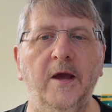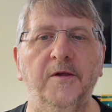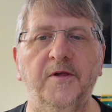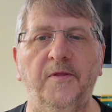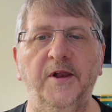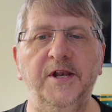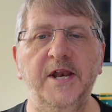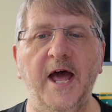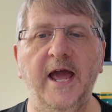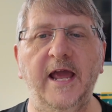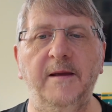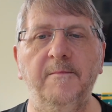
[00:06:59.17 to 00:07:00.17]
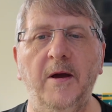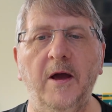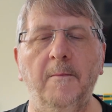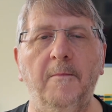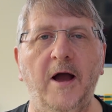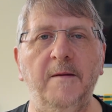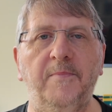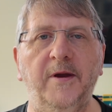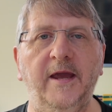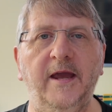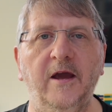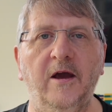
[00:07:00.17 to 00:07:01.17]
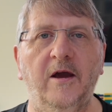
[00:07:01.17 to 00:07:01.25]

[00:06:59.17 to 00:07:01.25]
So the name might be,